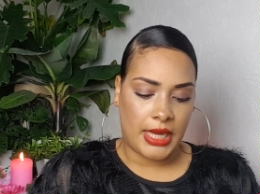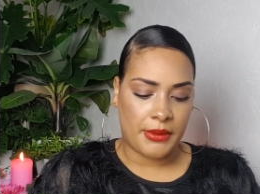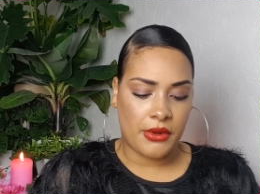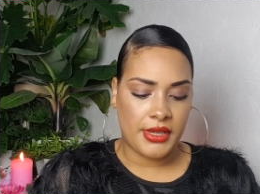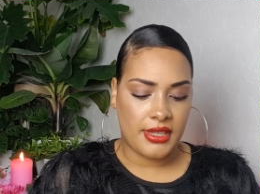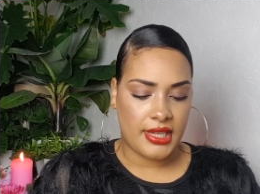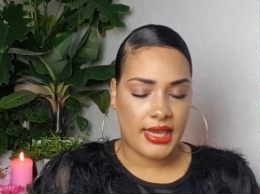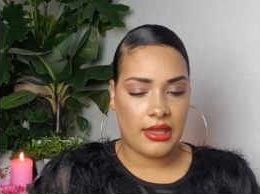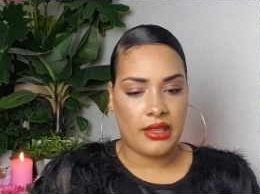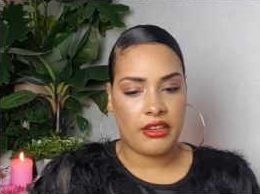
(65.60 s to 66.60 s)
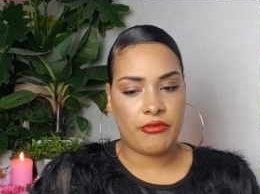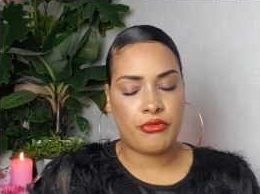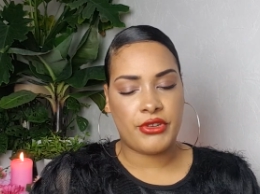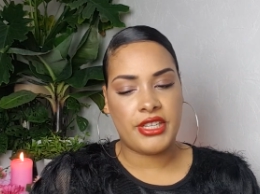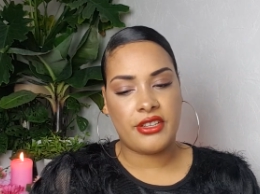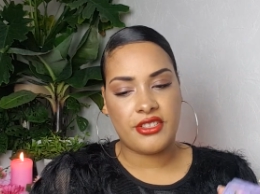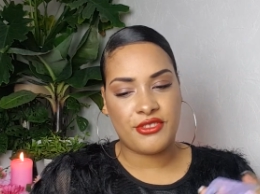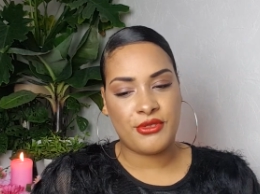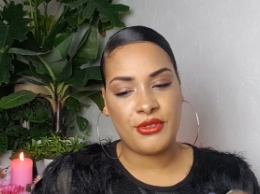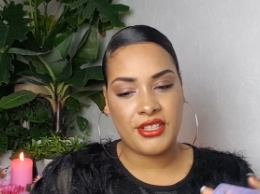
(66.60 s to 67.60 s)
I'm going to take a lot of Breeder's
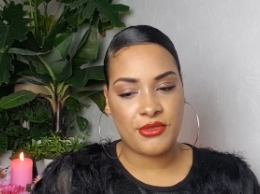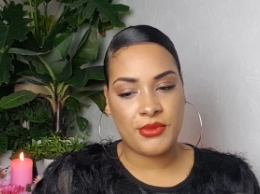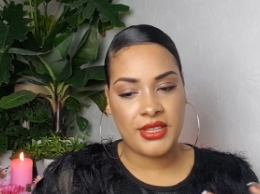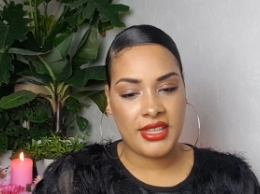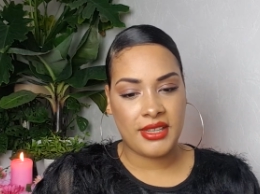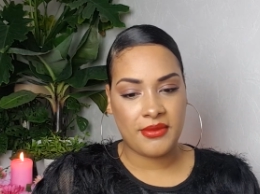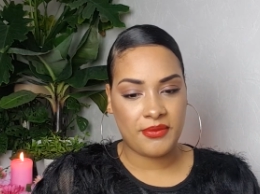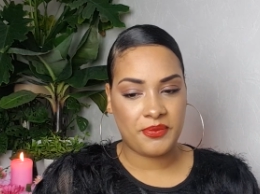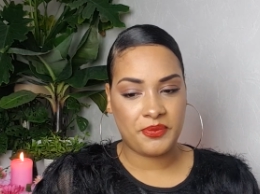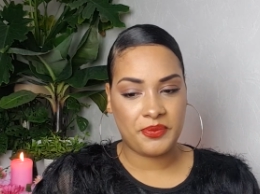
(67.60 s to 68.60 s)
this reading